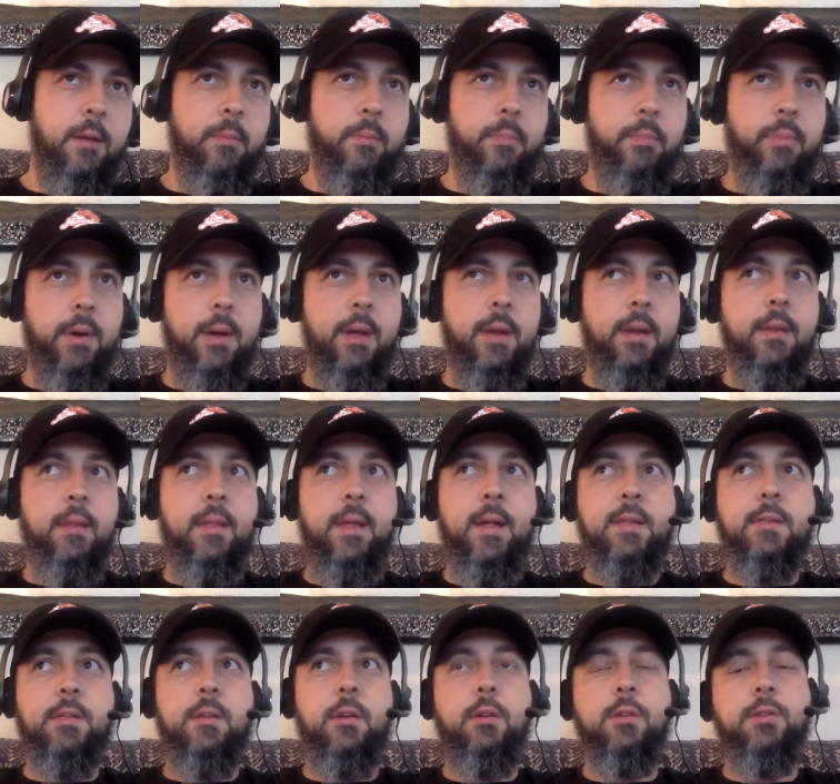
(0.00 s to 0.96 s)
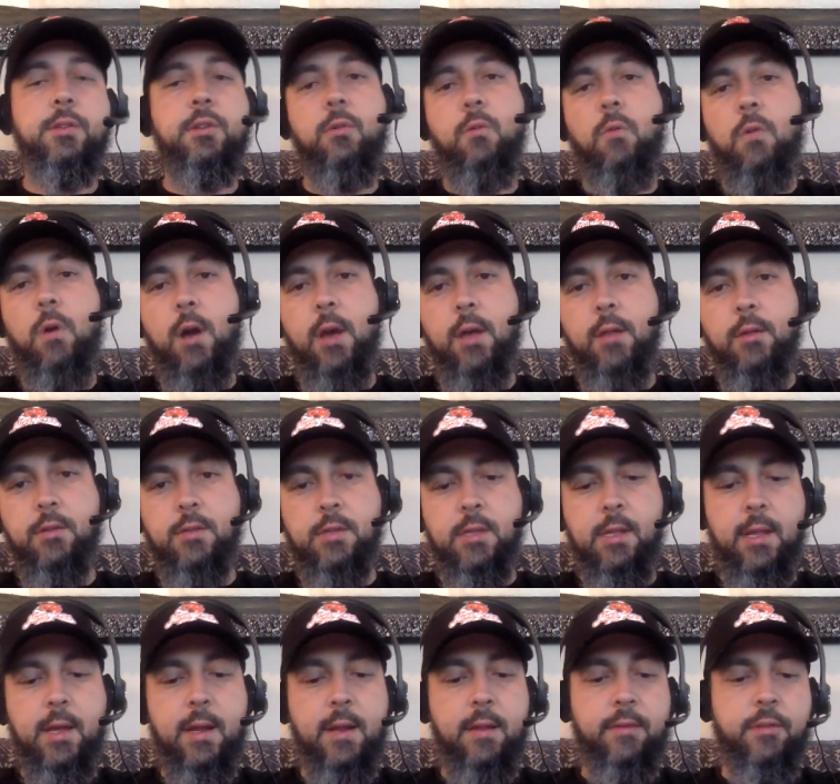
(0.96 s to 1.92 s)
But that's also why there's a
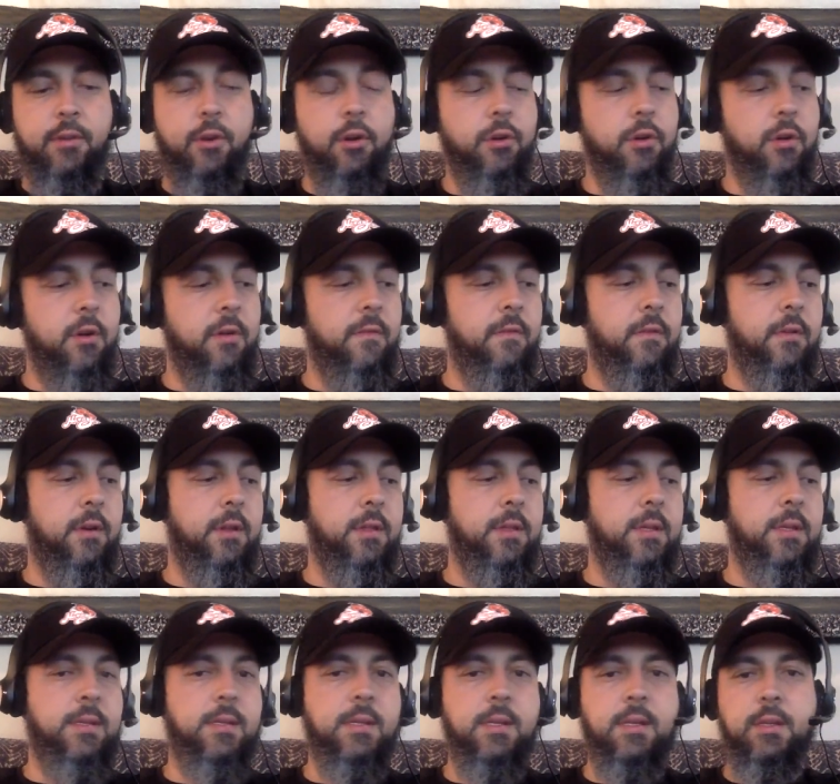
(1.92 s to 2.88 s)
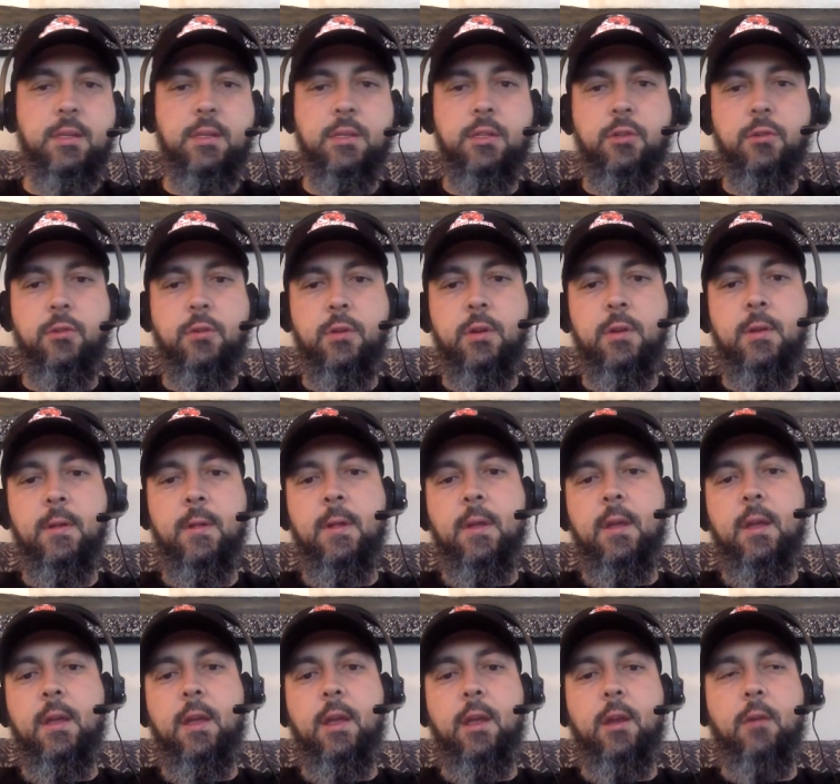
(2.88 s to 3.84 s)
lot of turnover in this industry,
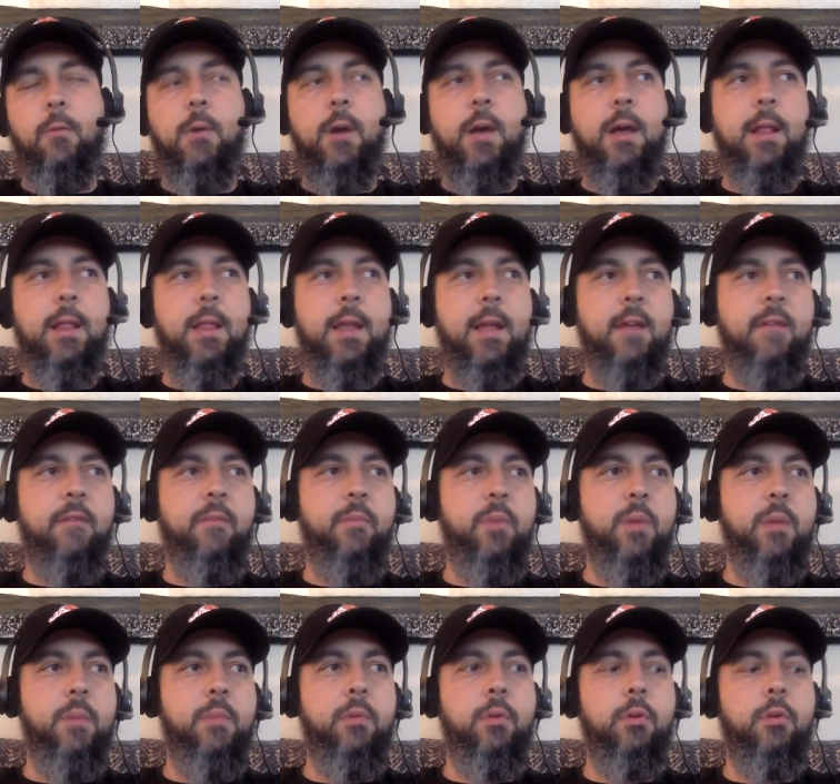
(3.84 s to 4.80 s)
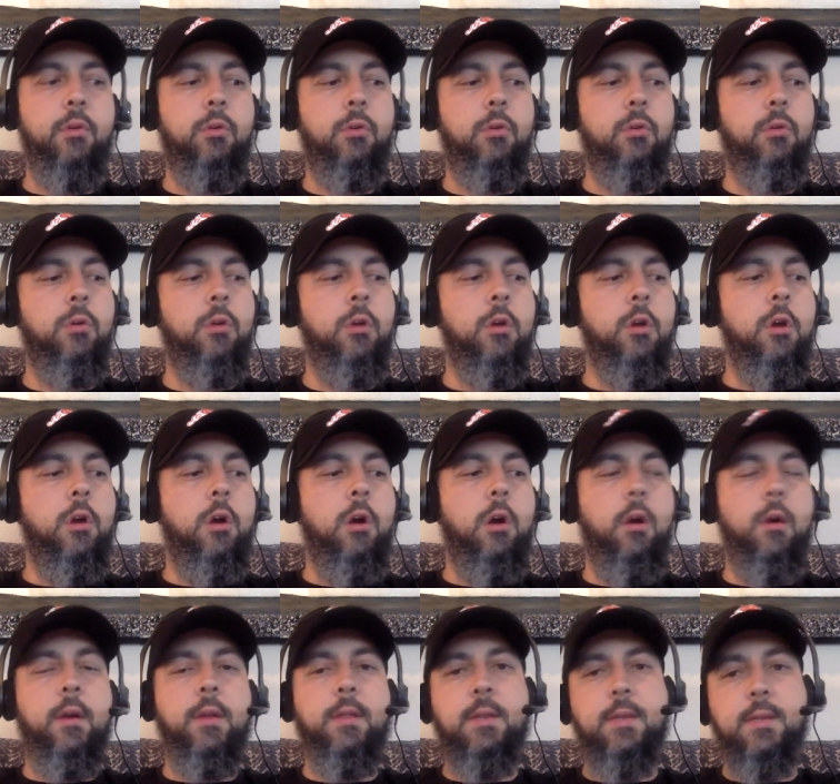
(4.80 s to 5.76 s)
and why a lot of people who
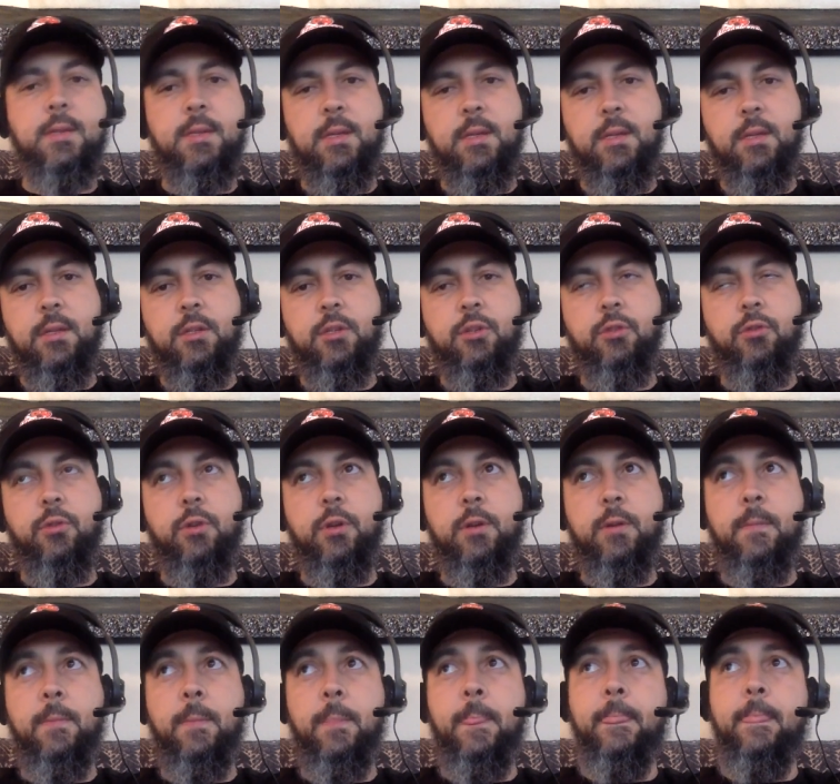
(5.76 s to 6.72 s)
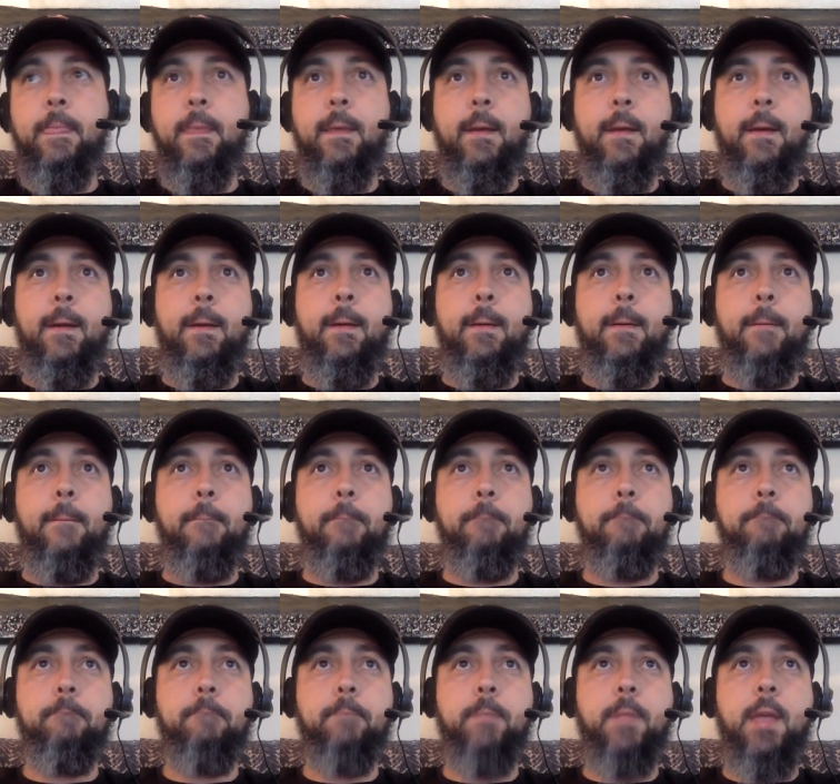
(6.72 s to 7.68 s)
are in this industry um,
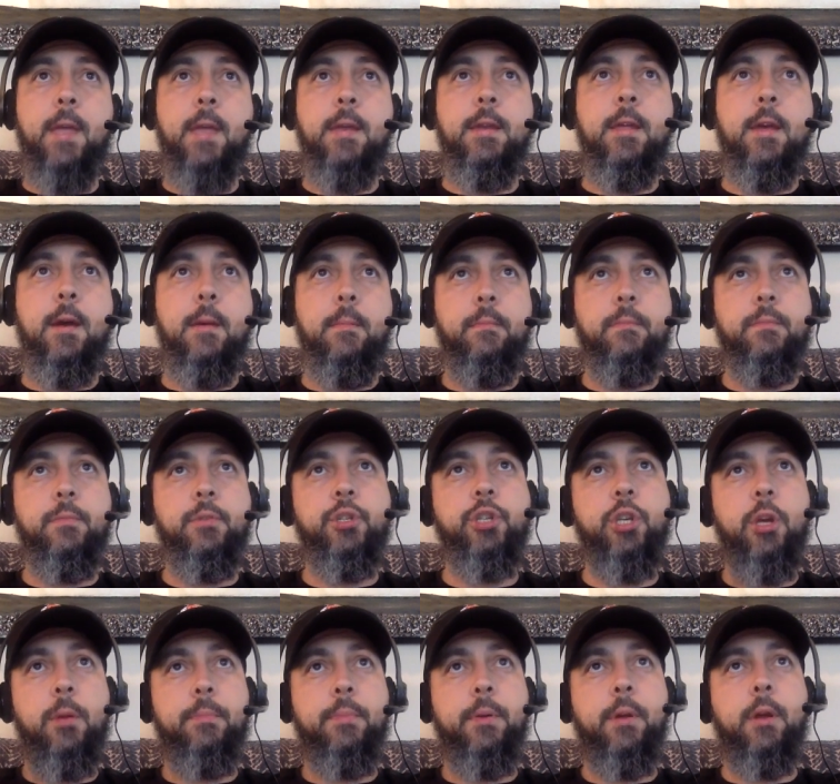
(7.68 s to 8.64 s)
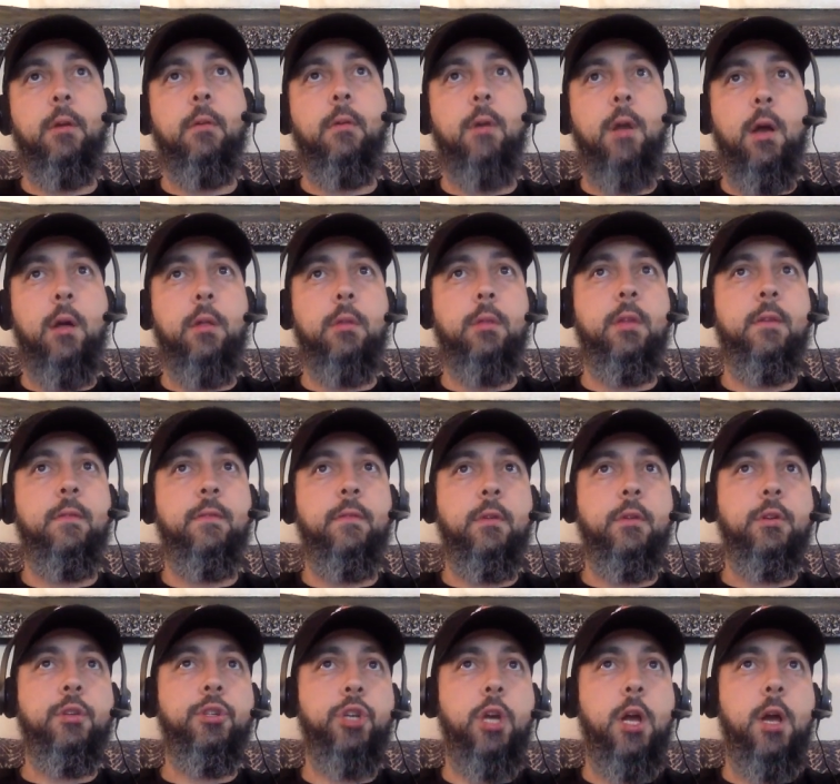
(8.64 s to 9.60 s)
end up jumping around
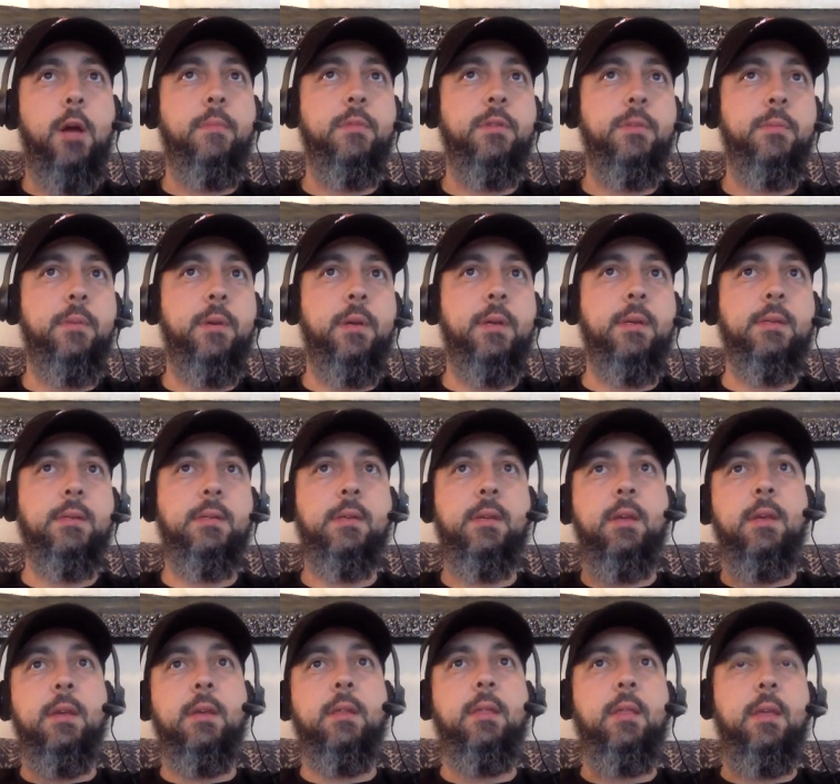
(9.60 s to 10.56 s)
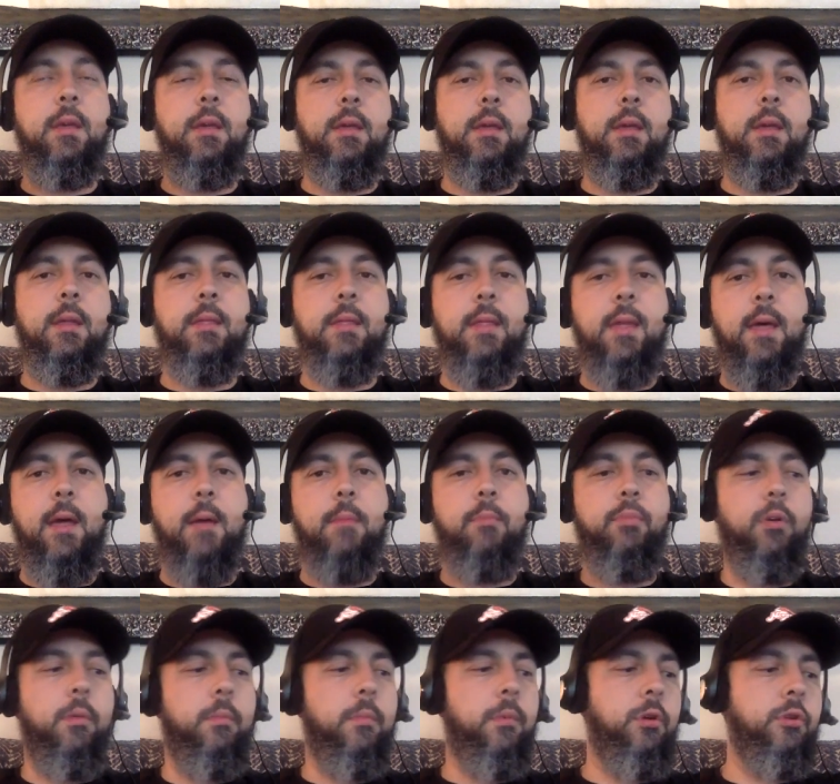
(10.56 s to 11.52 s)
different jobs because they get that
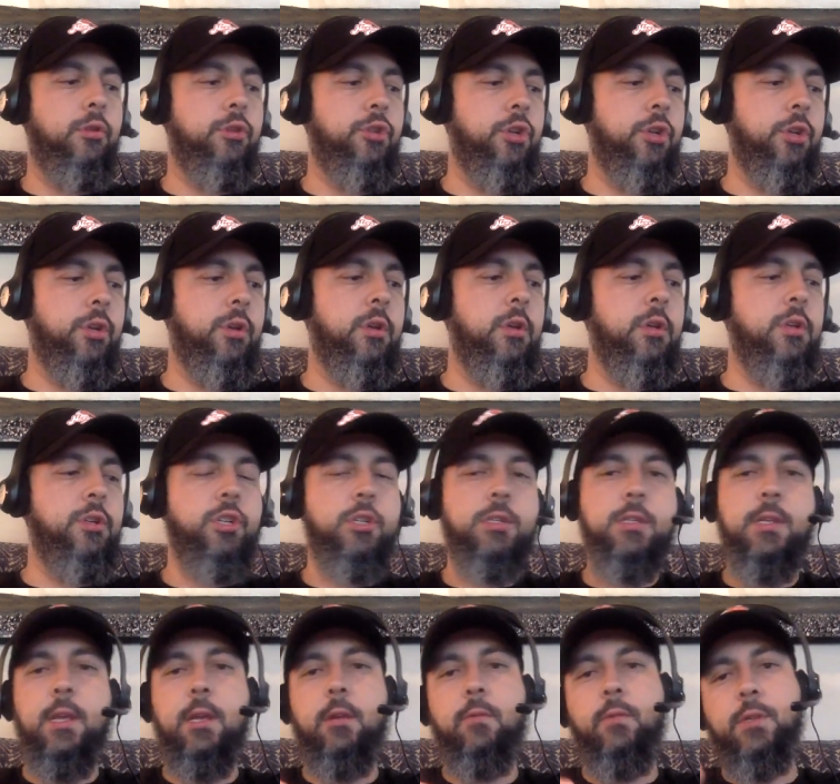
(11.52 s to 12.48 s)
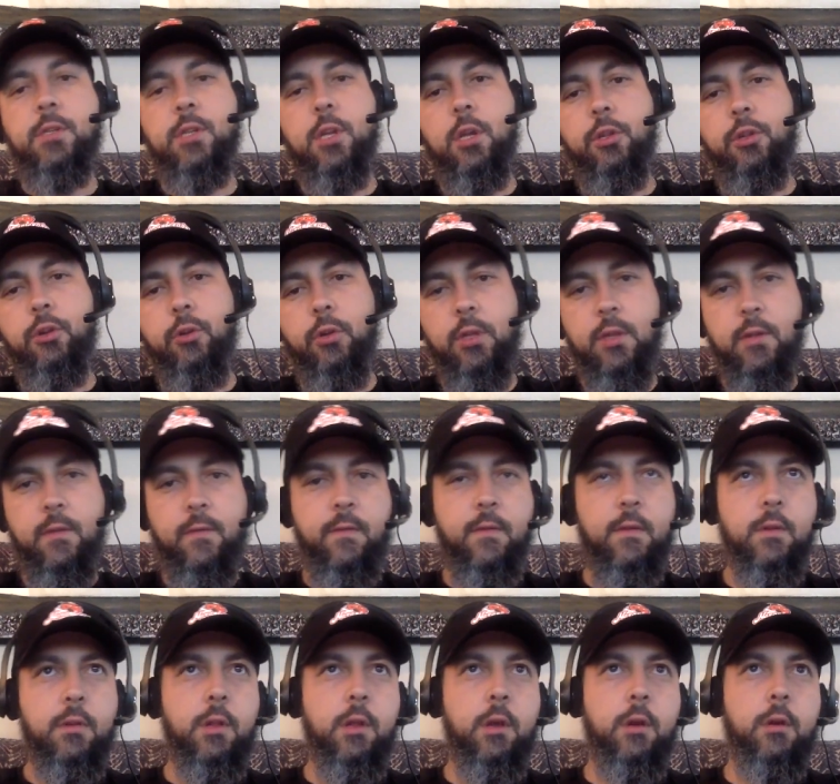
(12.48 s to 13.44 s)
promotion. Just like we saw during the
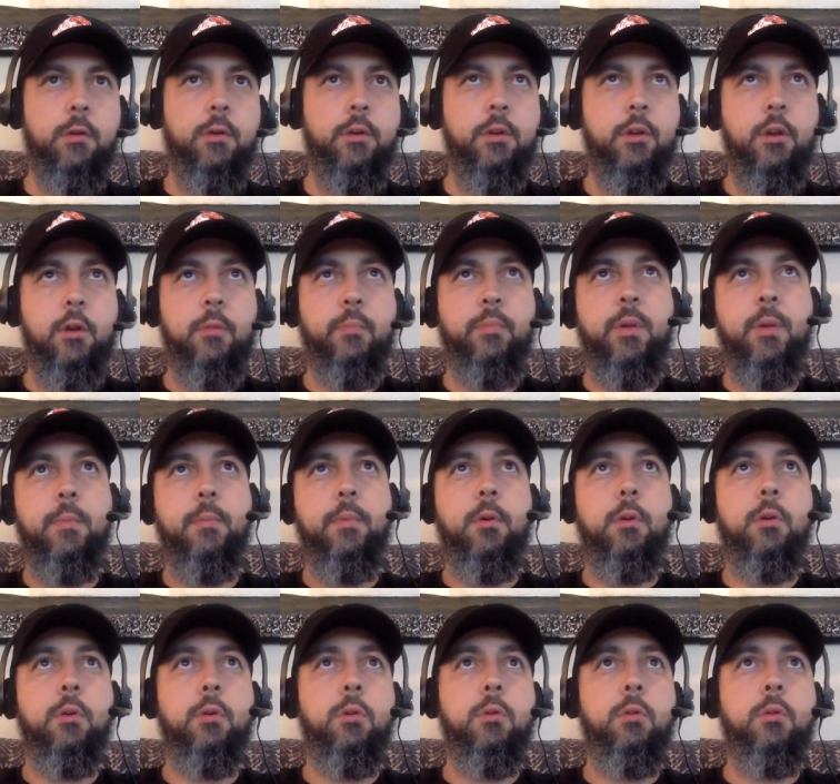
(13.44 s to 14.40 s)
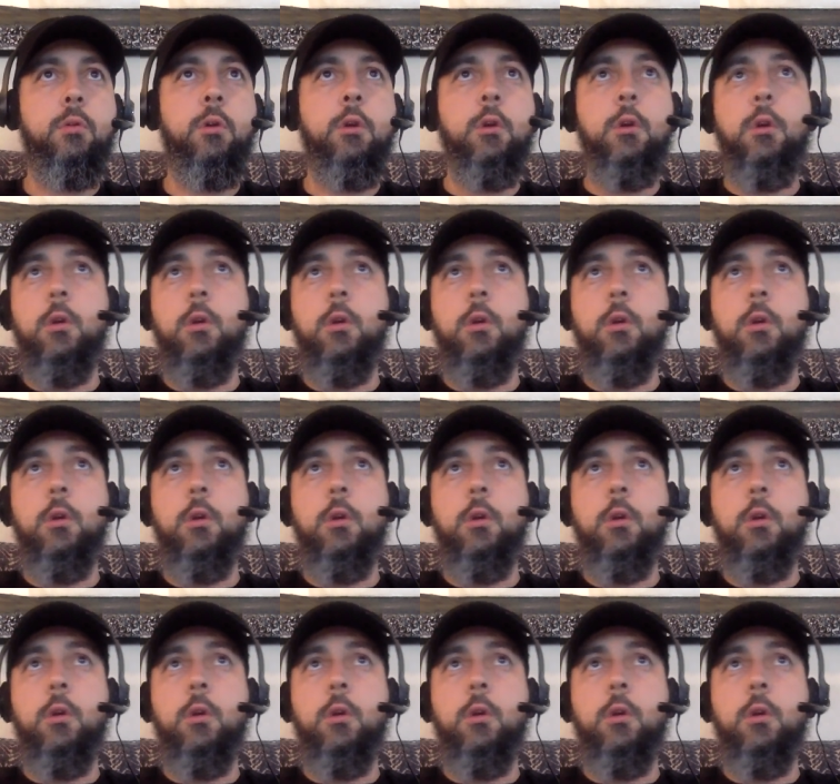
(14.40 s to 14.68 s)
furlough, you know, people who